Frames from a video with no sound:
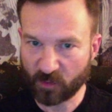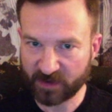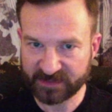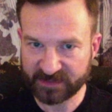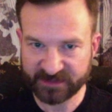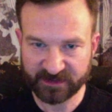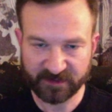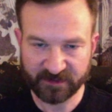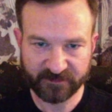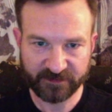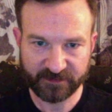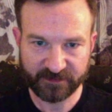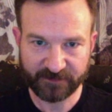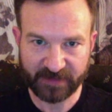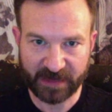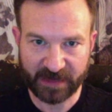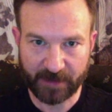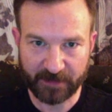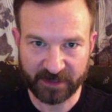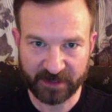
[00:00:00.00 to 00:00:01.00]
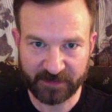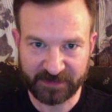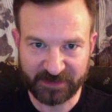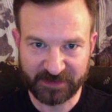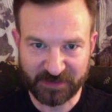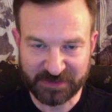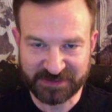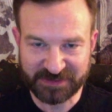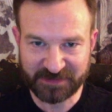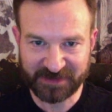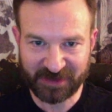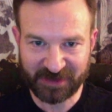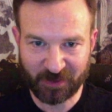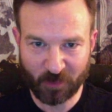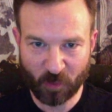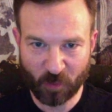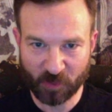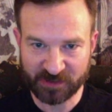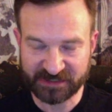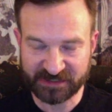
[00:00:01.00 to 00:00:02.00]
server and I'm going to be doing some guild
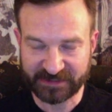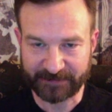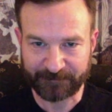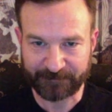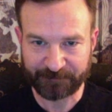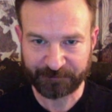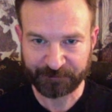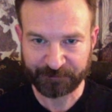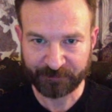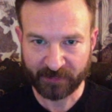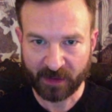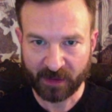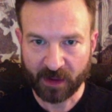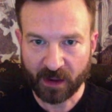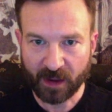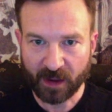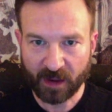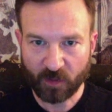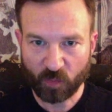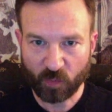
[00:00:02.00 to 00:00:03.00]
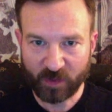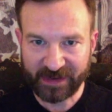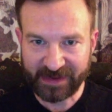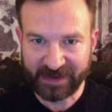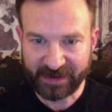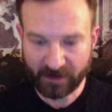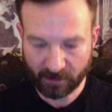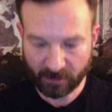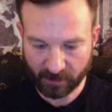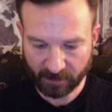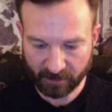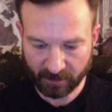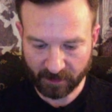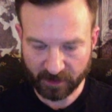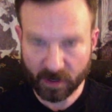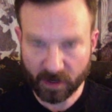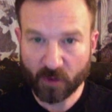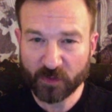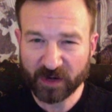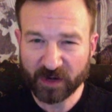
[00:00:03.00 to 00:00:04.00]
wars. We are
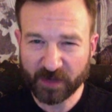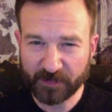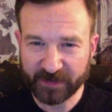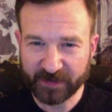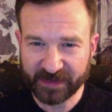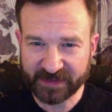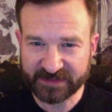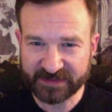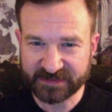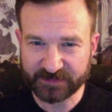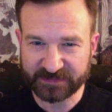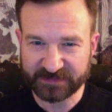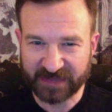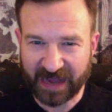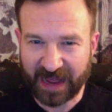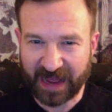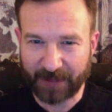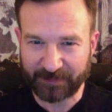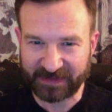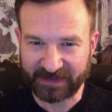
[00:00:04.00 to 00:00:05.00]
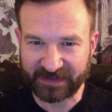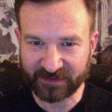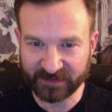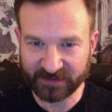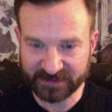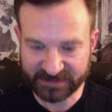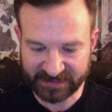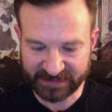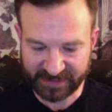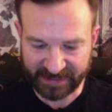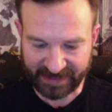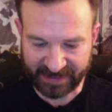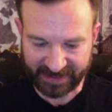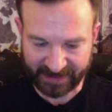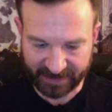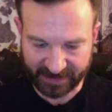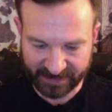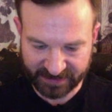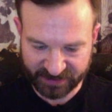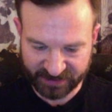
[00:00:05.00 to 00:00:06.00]
going up against some top guilds
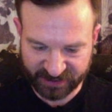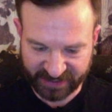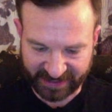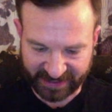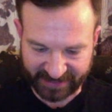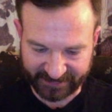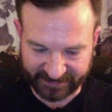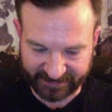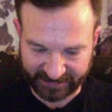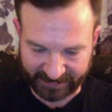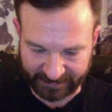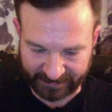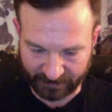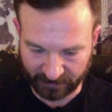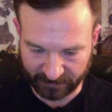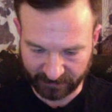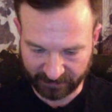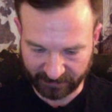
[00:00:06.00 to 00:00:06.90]
today. Let's check out the guild